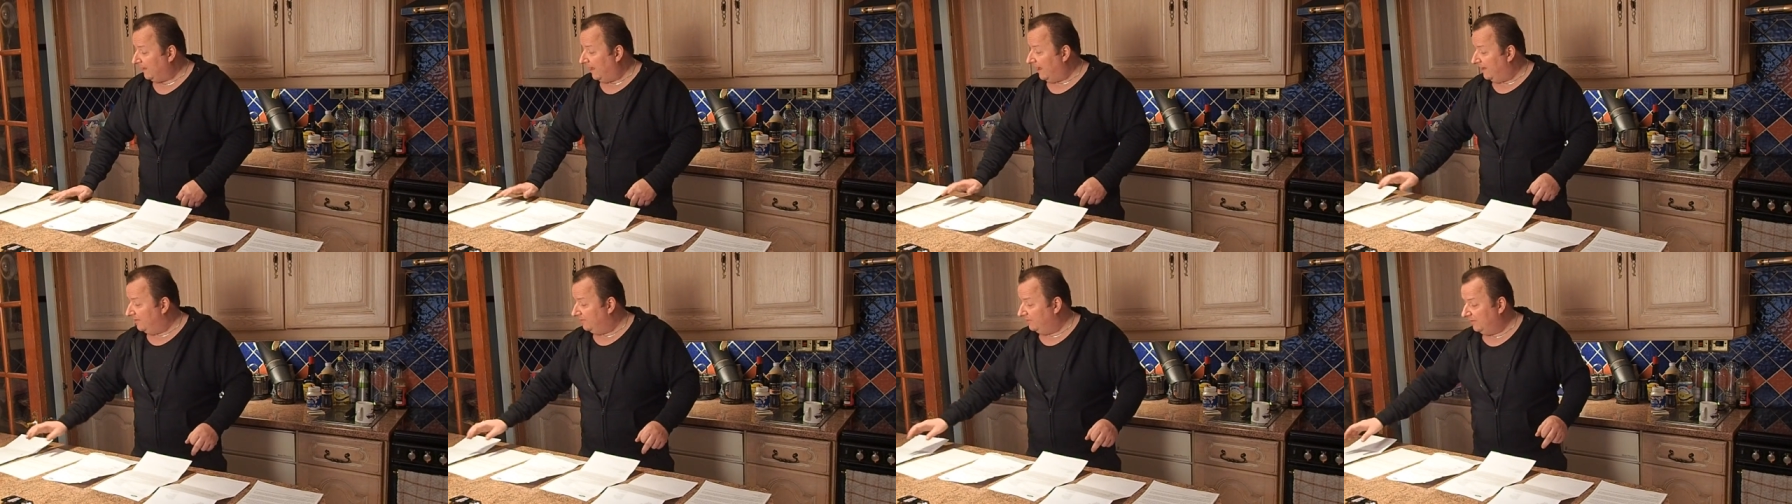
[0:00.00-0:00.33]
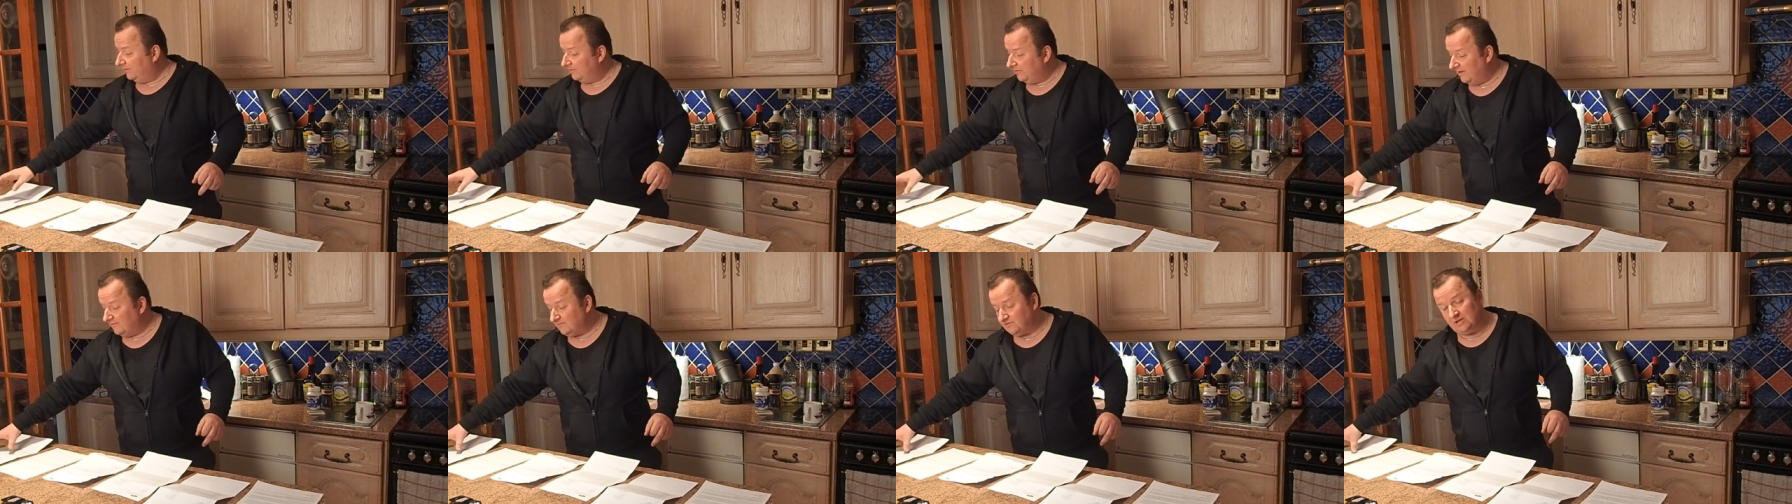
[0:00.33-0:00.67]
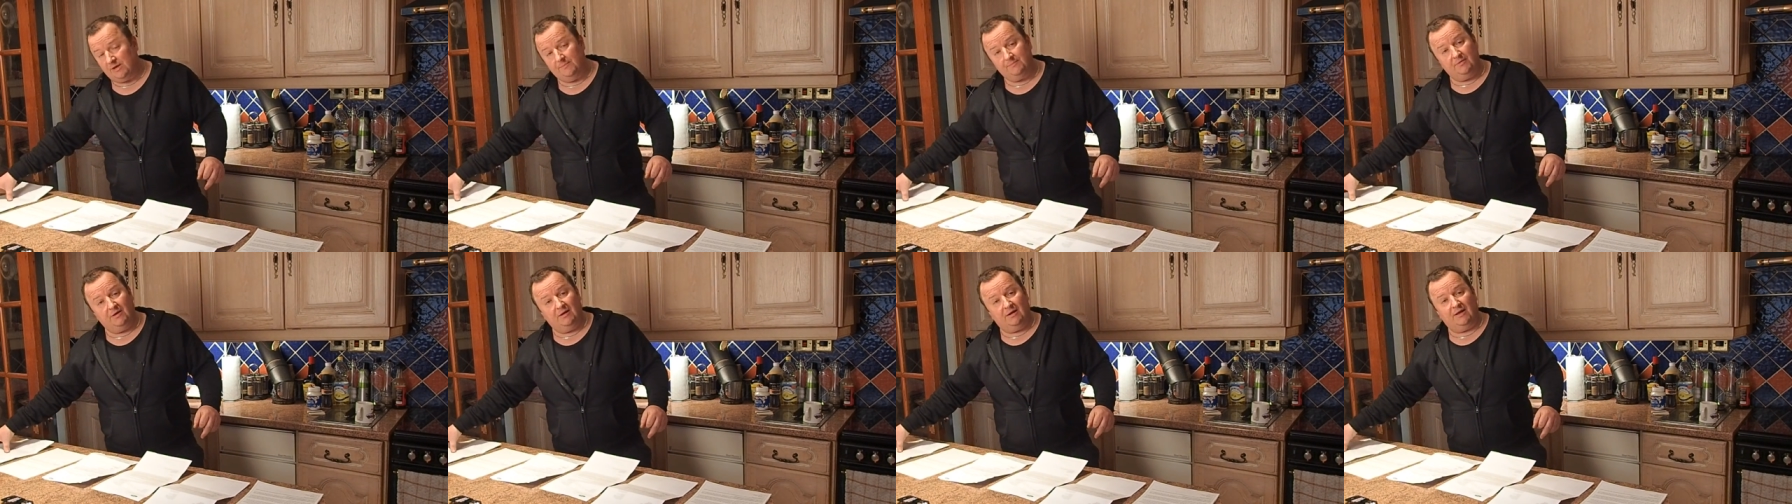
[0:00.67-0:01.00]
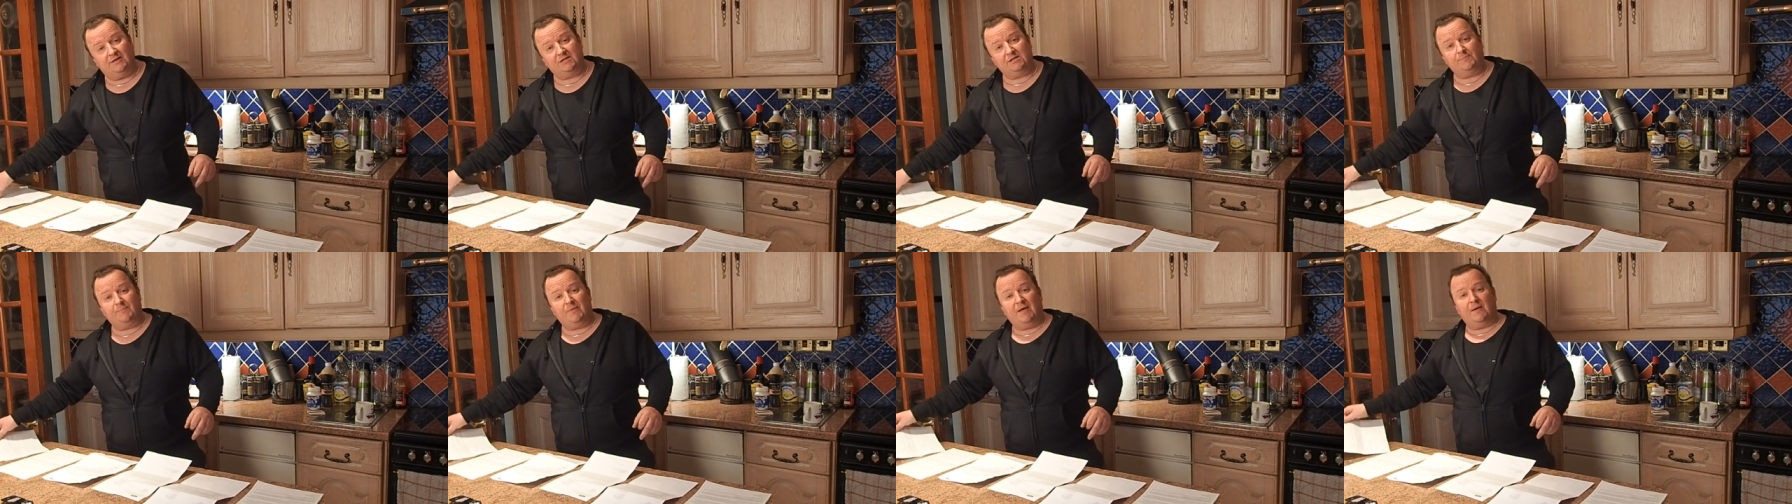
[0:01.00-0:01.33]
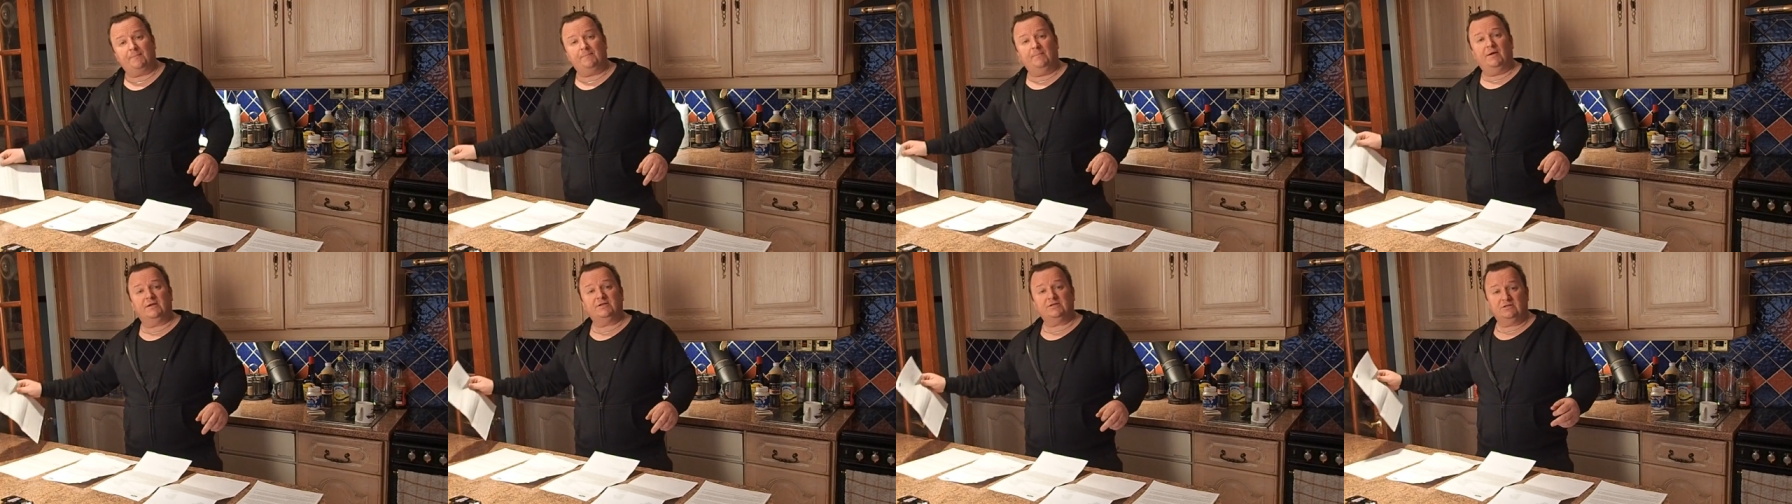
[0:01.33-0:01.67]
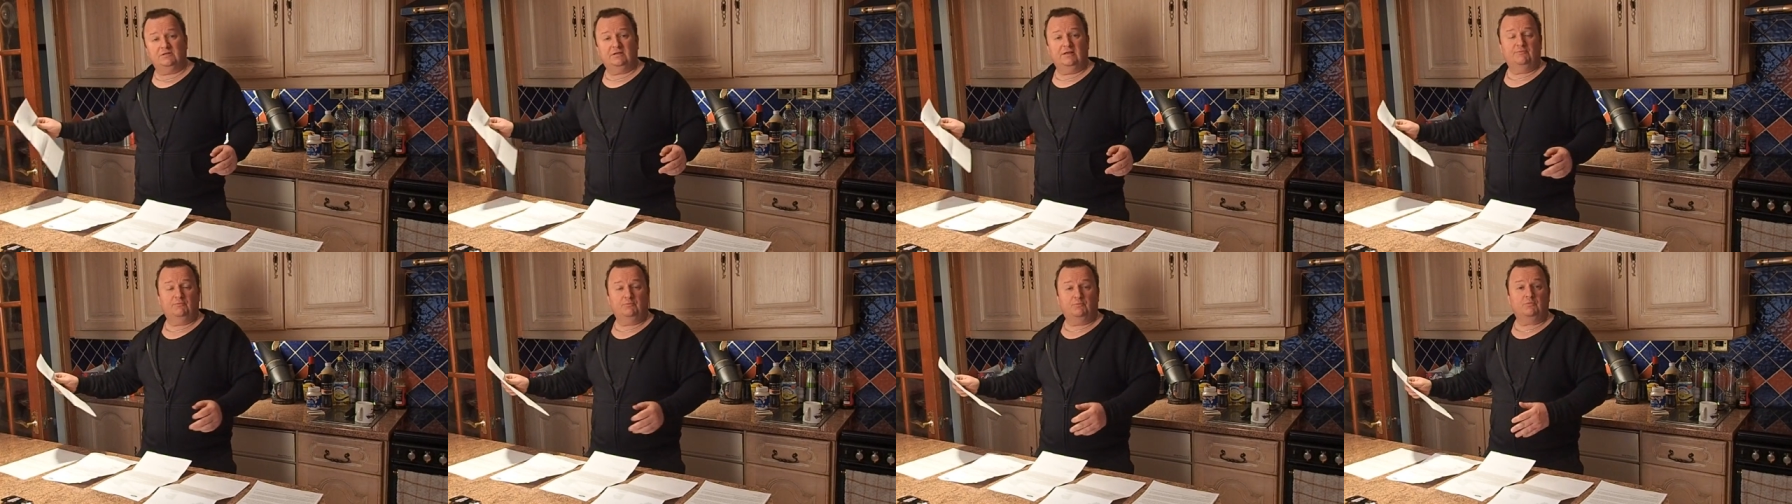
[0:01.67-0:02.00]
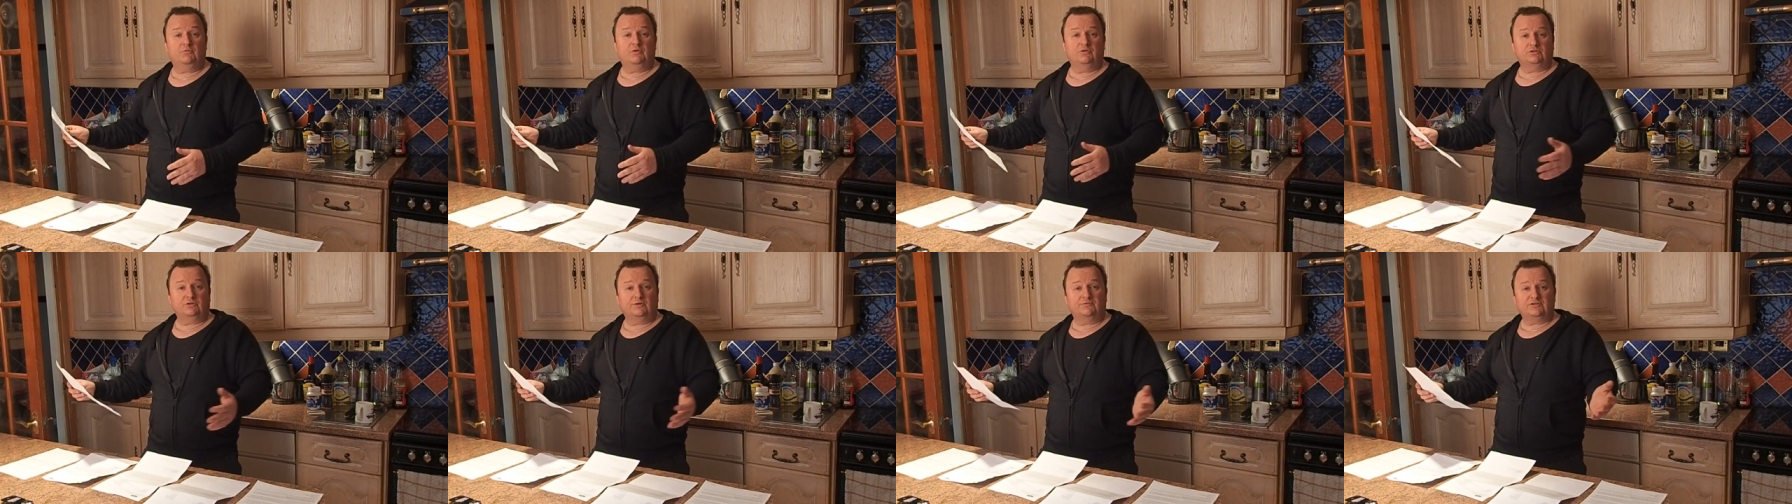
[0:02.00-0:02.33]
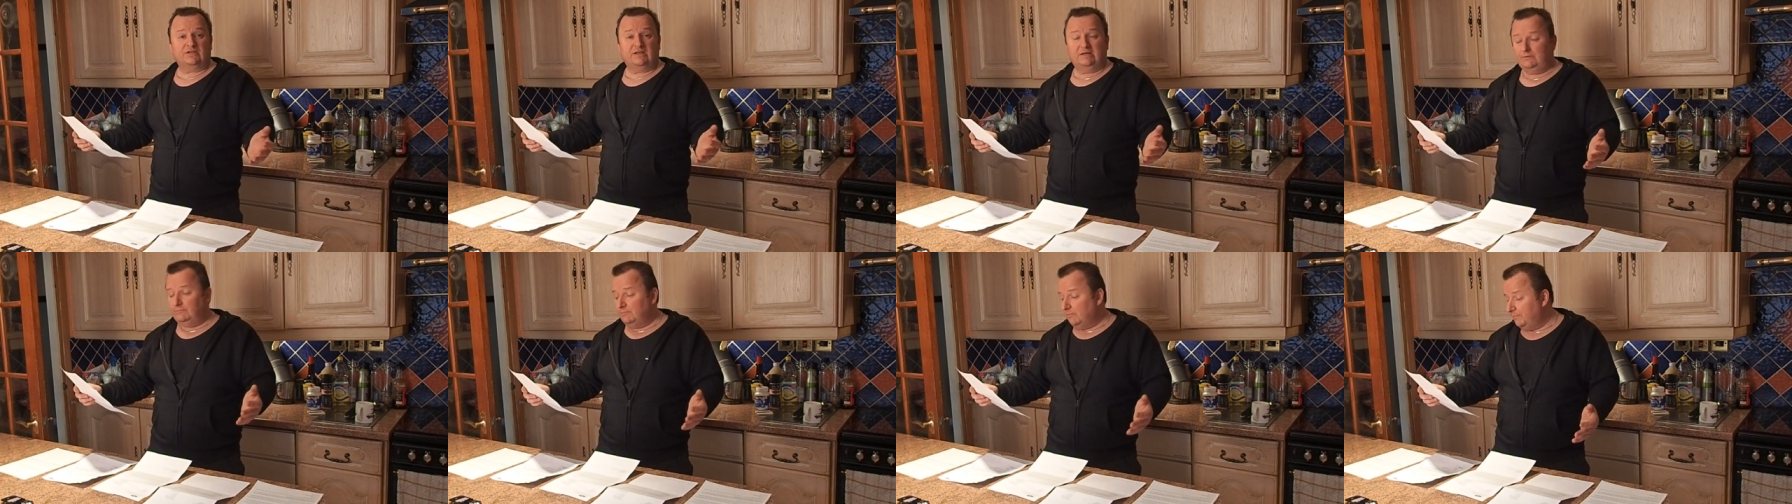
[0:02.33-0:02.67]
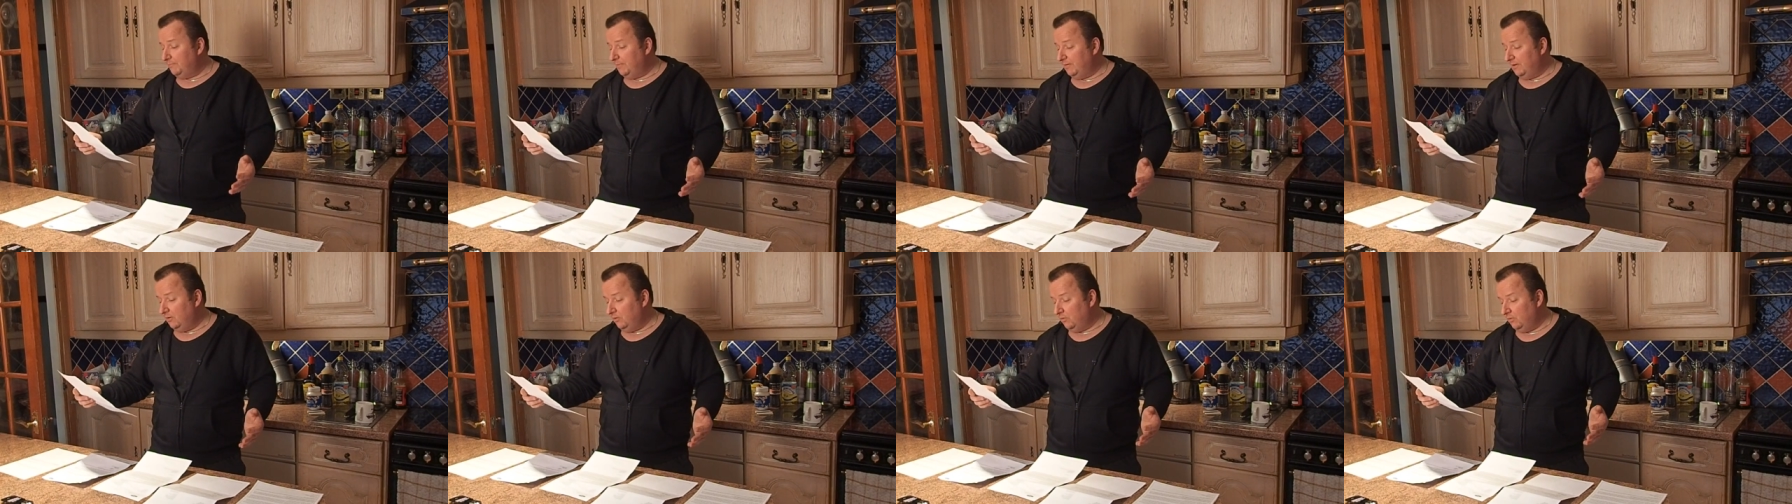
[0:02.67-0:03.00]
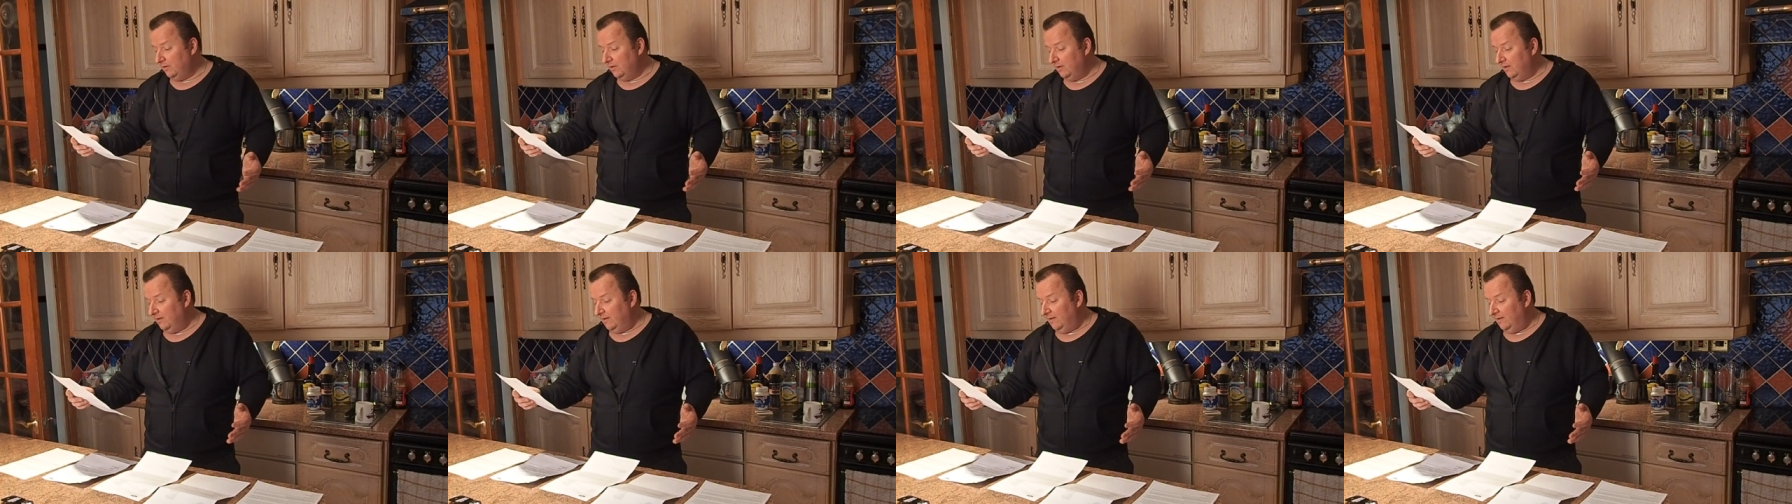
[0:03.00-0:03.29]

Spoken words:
And they sent me a letter back basically because I've sent them a bill.